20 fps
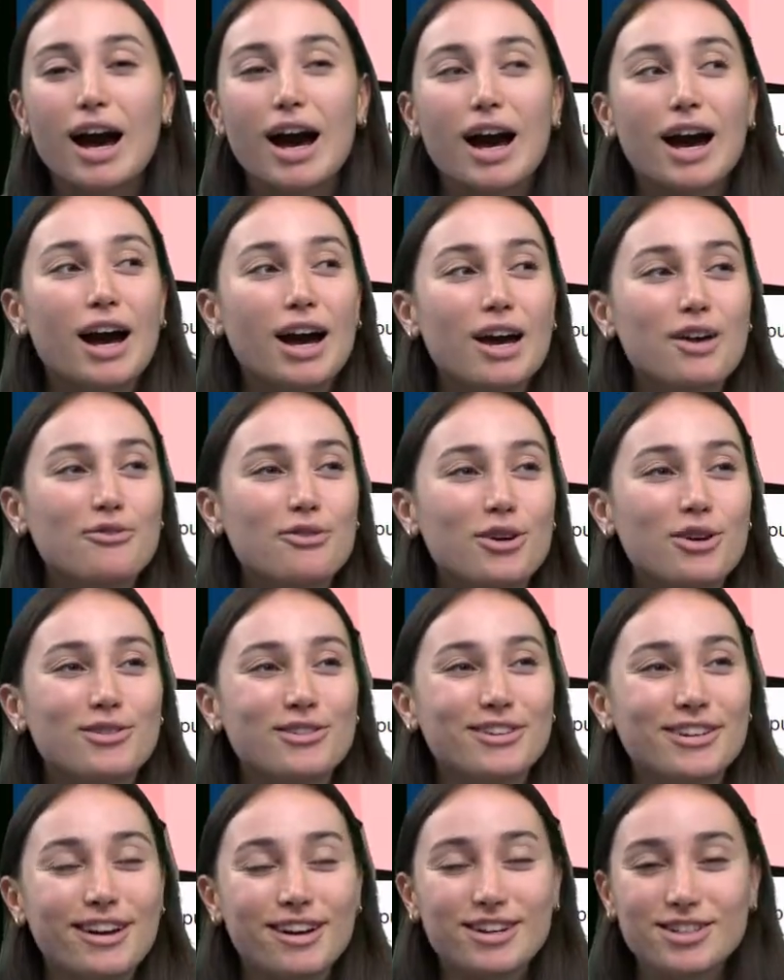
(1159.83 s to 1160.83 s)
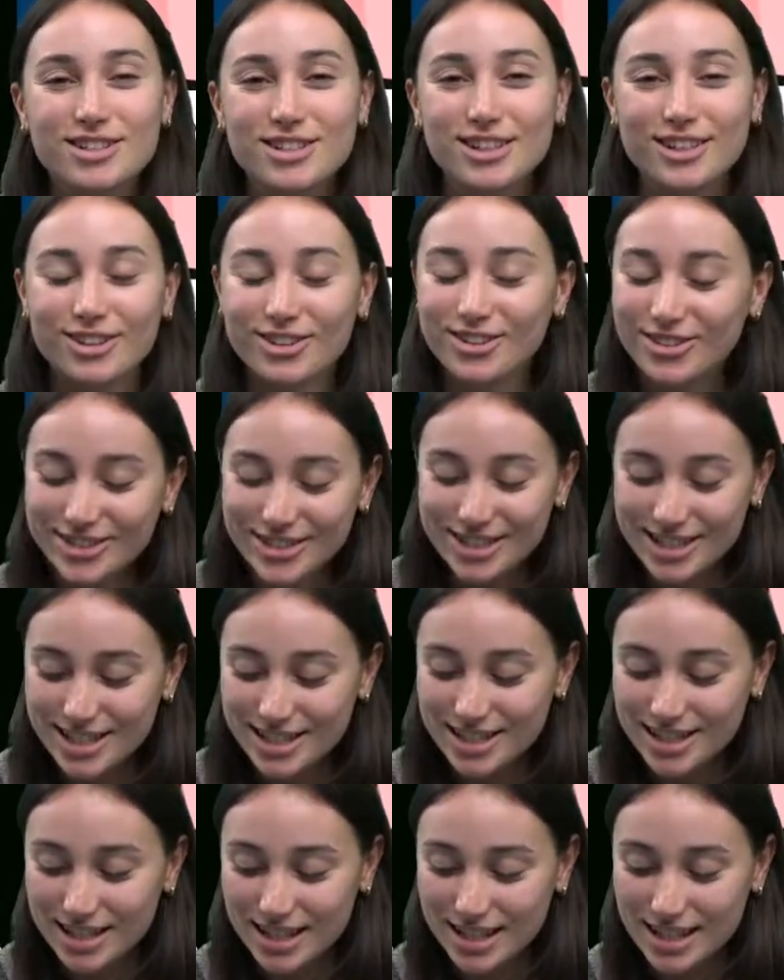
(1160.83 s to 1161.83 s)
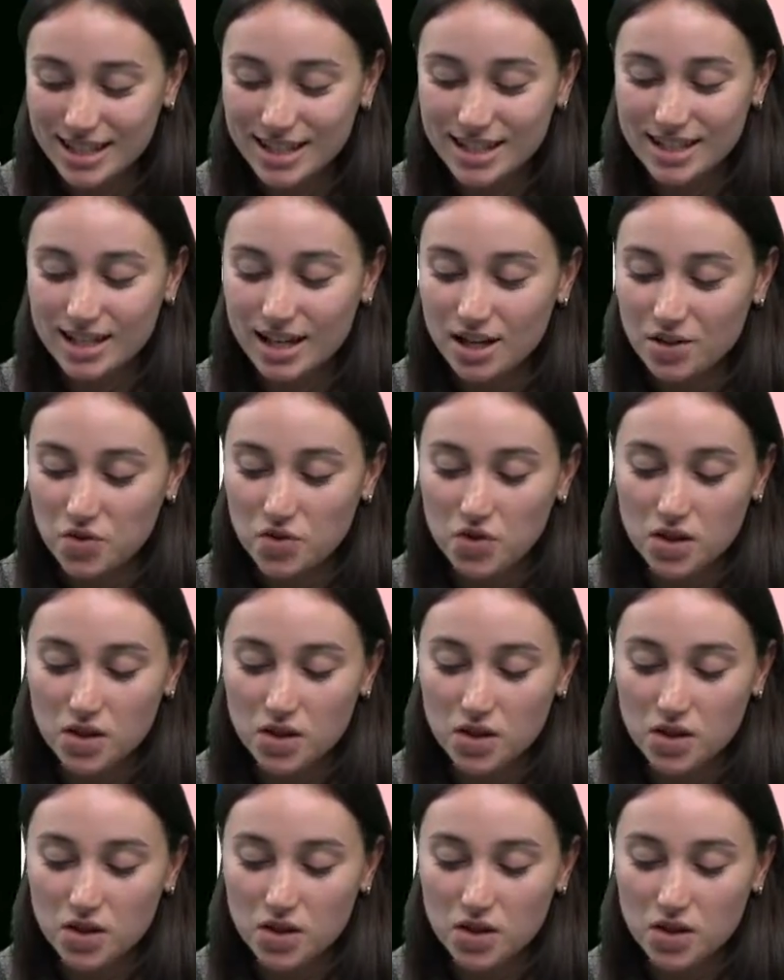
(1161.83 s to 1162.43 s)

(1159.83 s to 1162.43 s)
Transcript: I found an article on the internet and I